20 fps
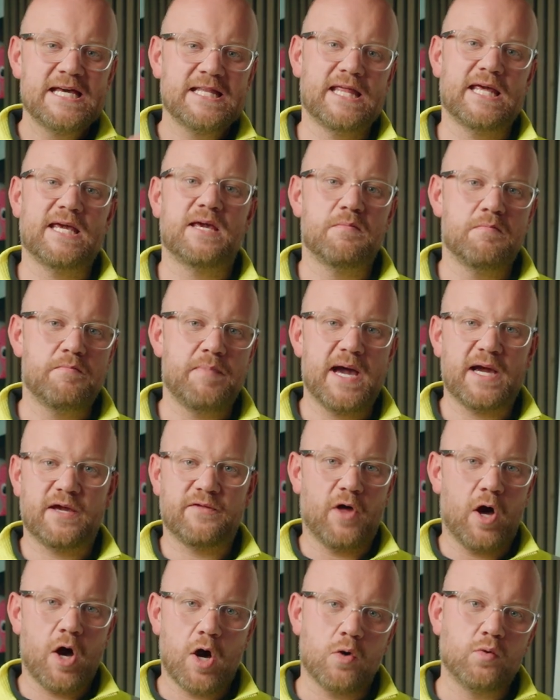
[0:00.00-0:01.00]
they can back
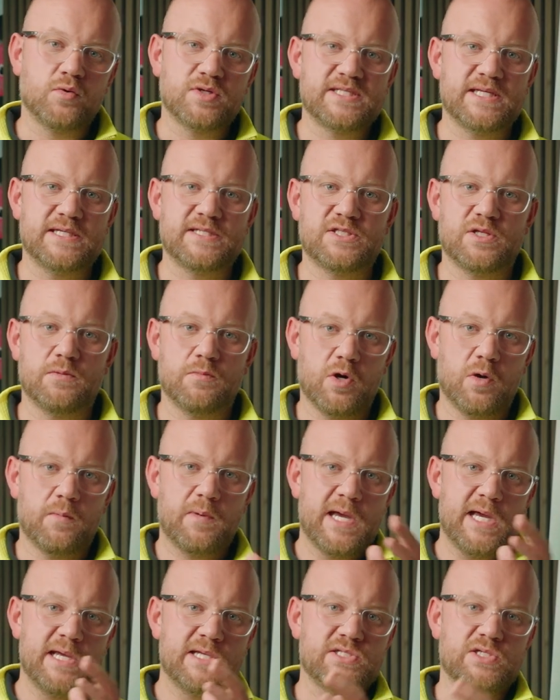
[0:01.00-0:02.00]
the whole system up
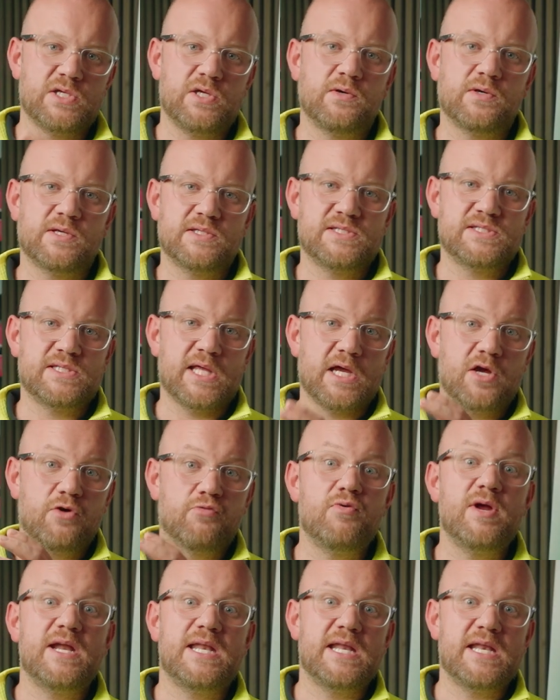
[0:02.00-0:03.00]
so you can stay
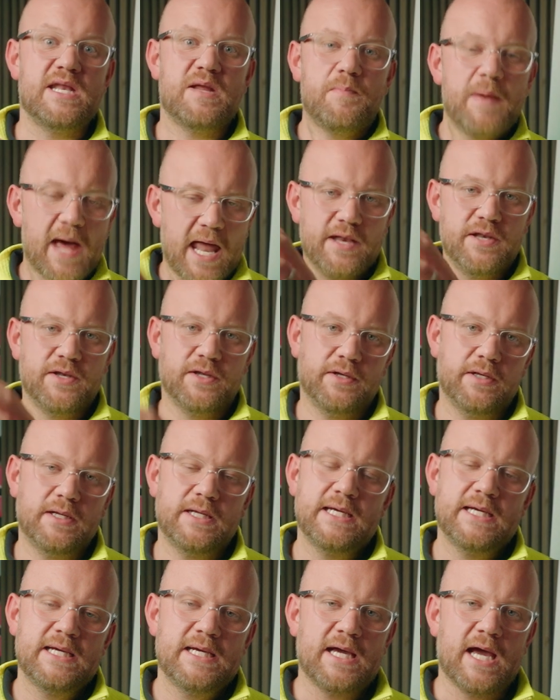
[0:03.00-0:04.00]
grid independent
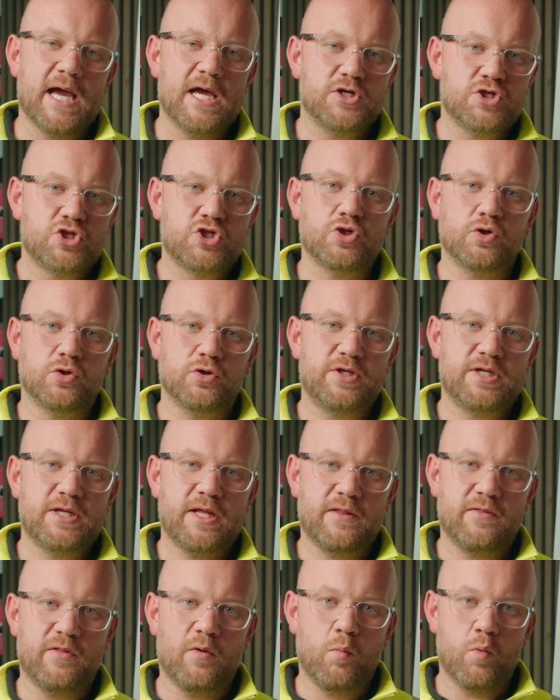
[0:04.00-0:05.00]
should
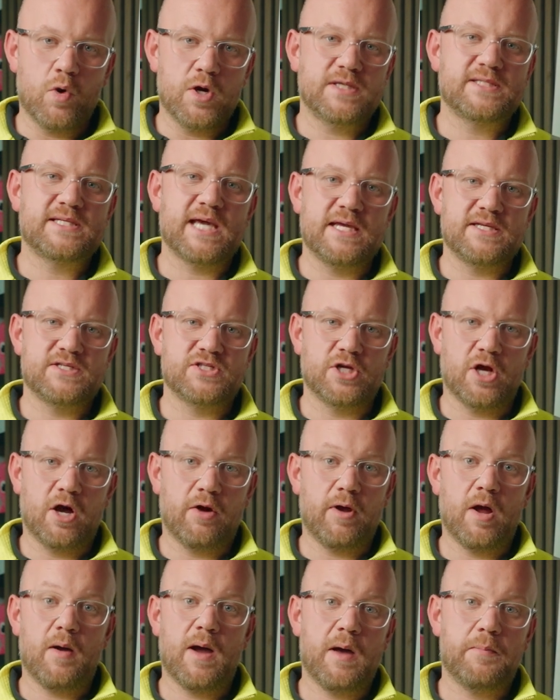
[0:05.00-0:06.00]
the worst case
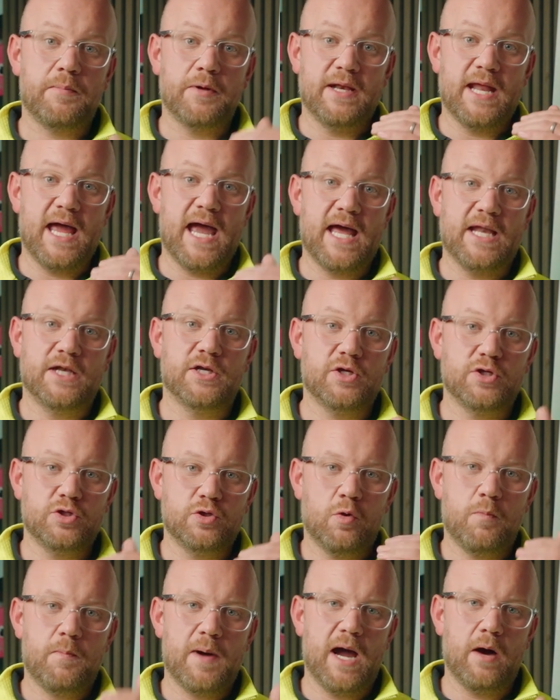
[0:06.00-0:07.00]
scenario happen and
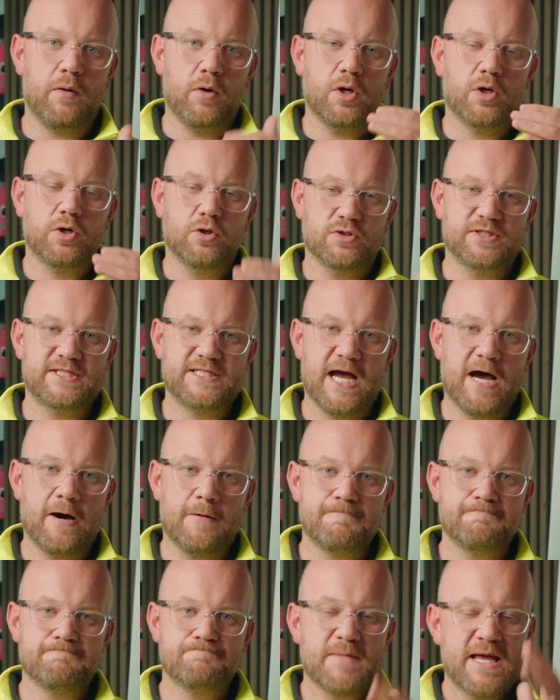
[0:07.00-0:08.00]
your power cuts
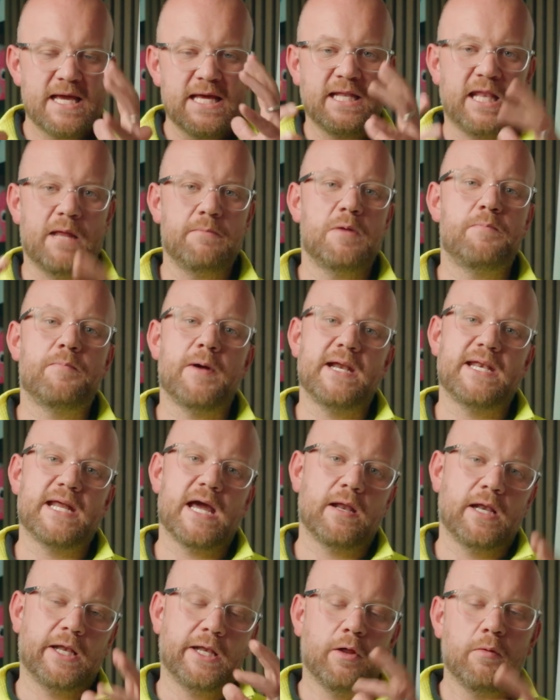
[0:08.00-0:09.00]
out. Let me break
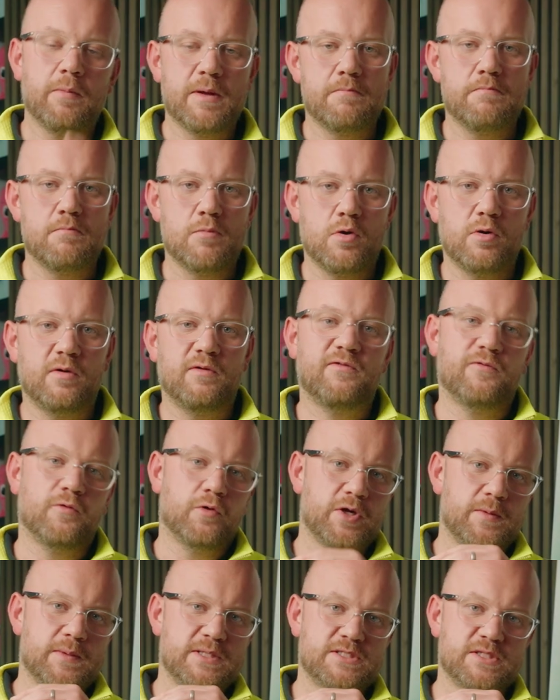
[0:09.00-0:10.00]
down a little bit more
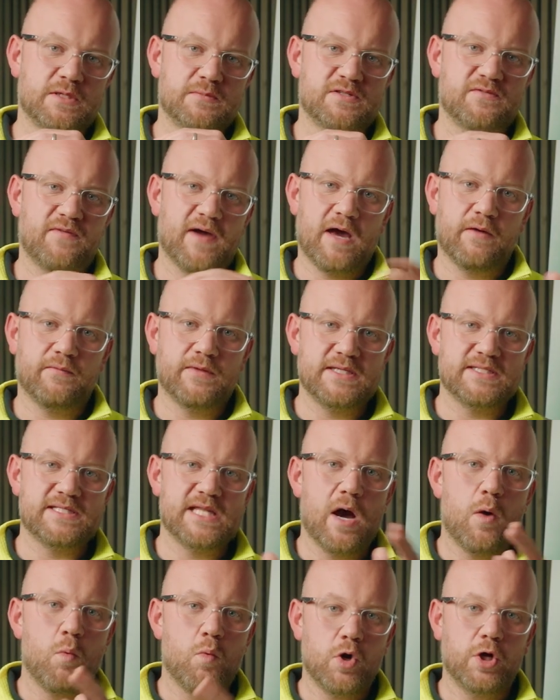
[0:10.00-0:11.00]
for you in terms of how these
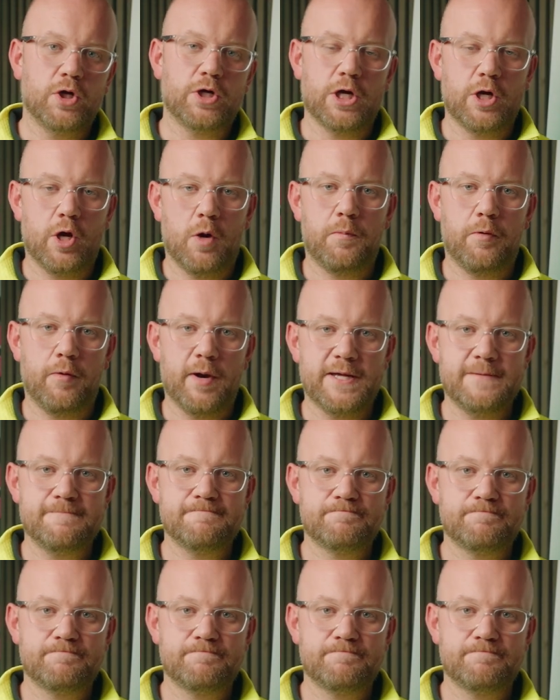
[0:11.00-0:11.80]
now work and operate.